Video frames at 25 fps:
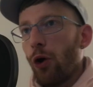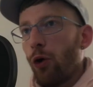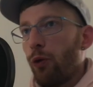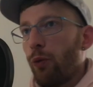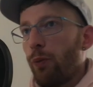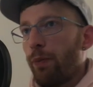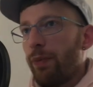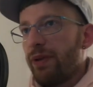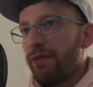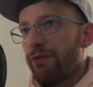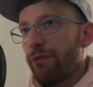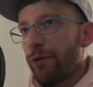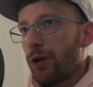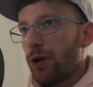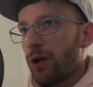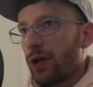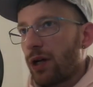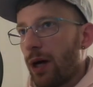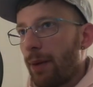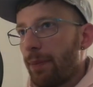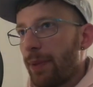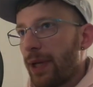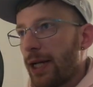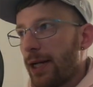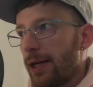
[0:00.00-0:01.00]
before
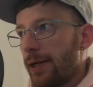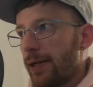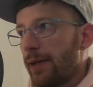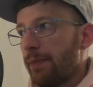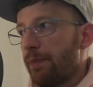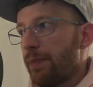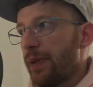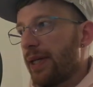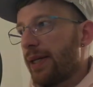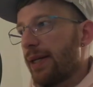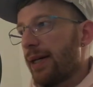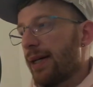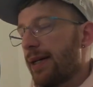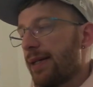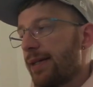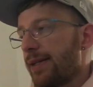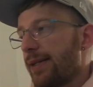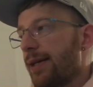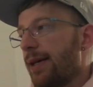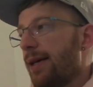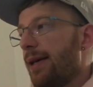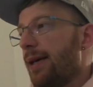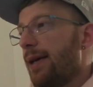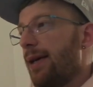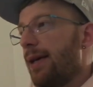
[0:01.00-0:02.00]
coming here, because
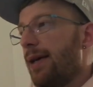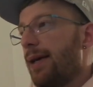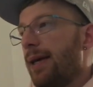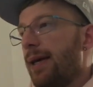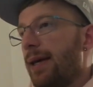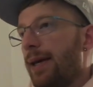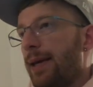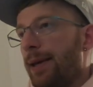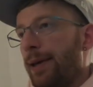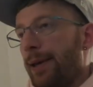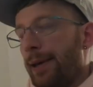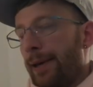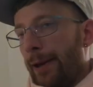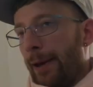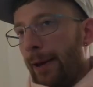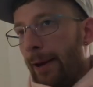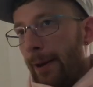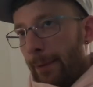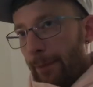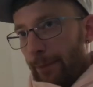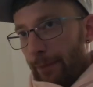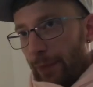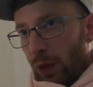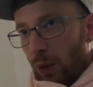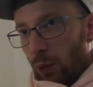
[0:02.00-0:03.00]

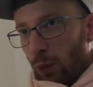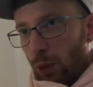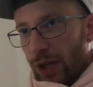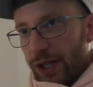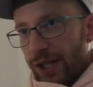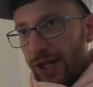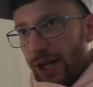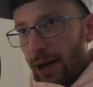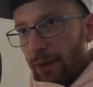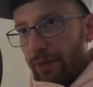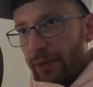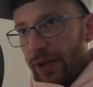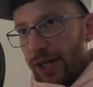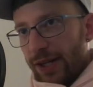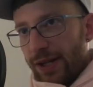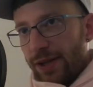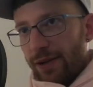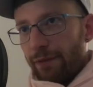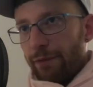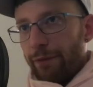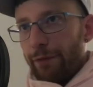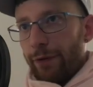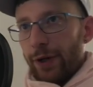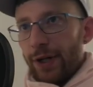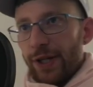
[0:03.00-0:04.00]
what's obvious
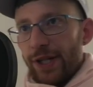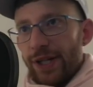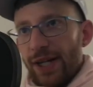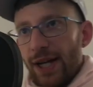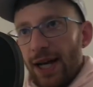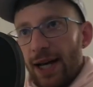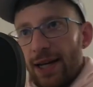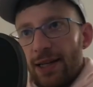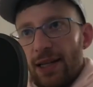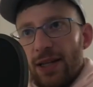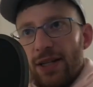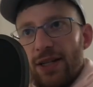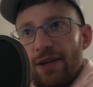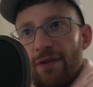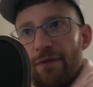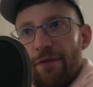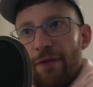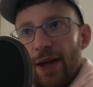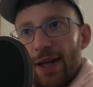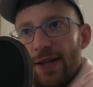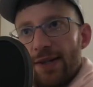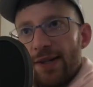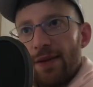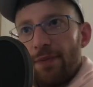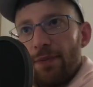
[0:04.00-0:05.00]
on first sight is the
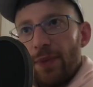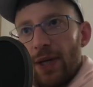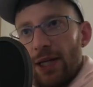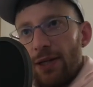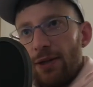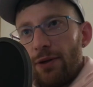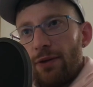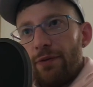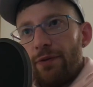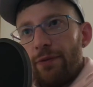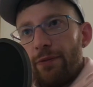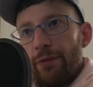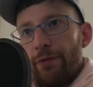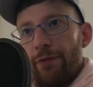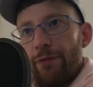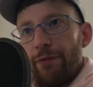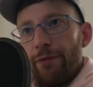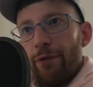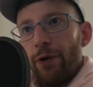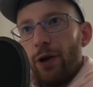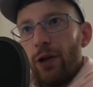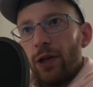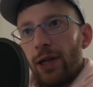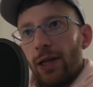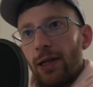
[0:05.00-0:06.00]
things that make you
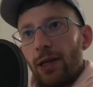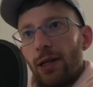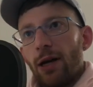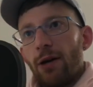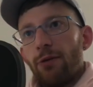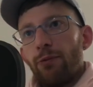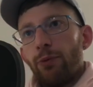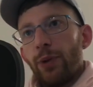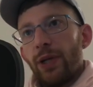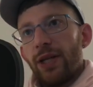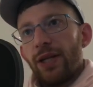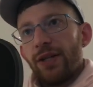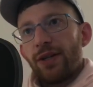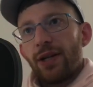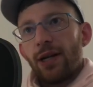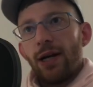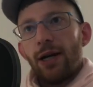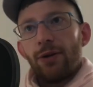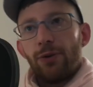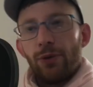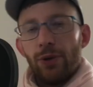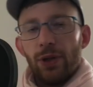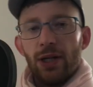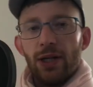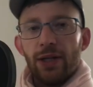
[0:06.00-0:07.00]
fall in love with this
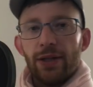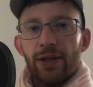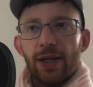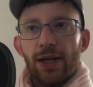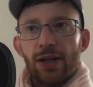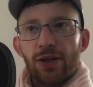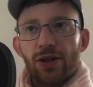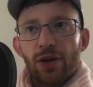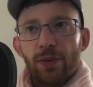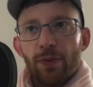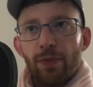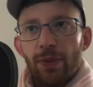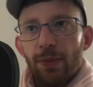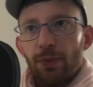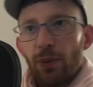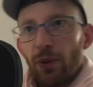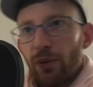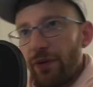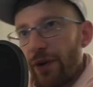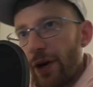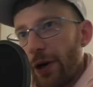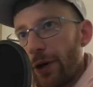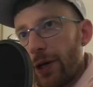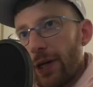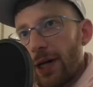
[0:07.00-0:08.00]
country. Oh, nature, people,
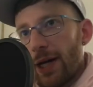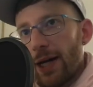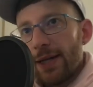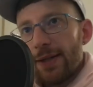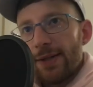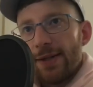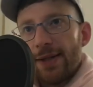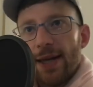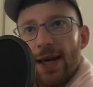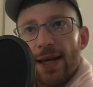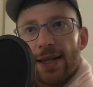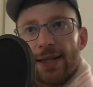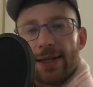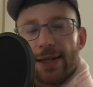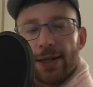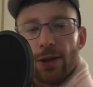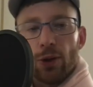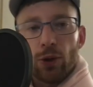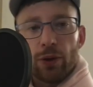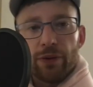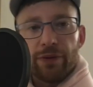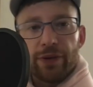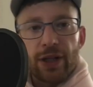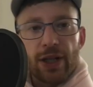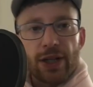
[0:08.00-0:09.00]
very nice. Yes,
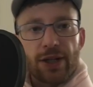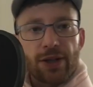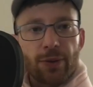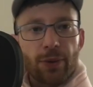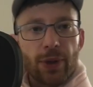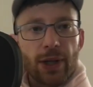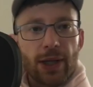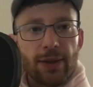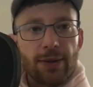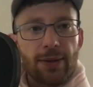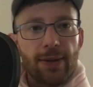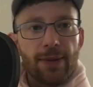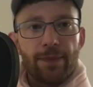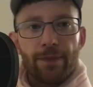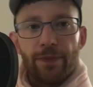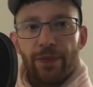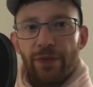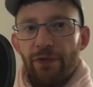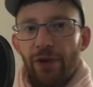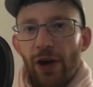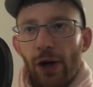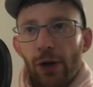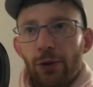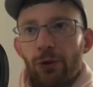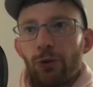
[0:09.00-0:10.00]
all of it is great,
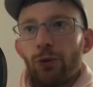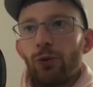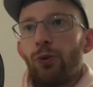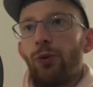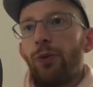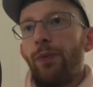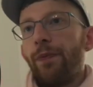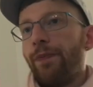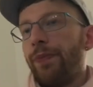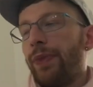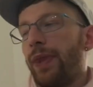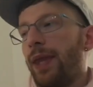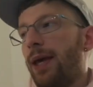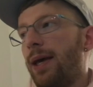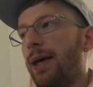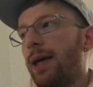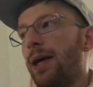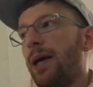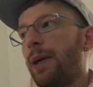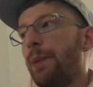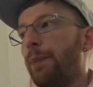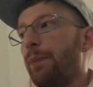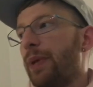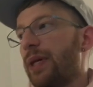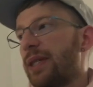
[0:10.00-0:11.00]
very cool.
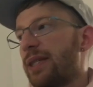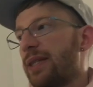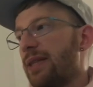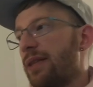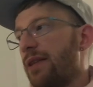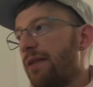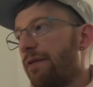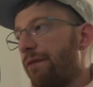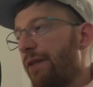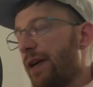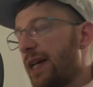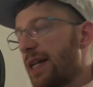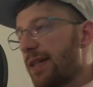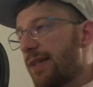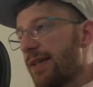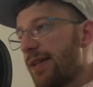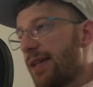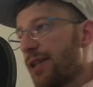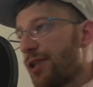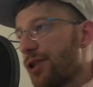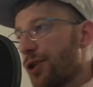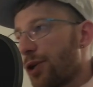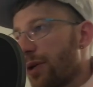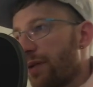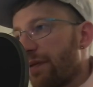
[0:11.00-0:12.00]
But the things
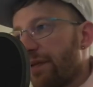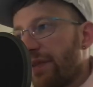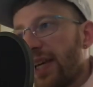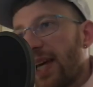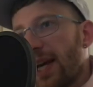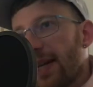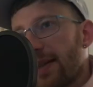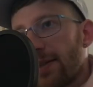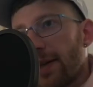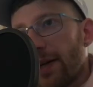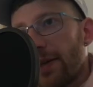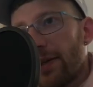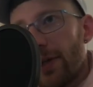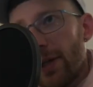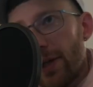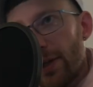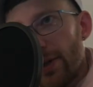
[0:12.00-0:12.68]
that sort of get under your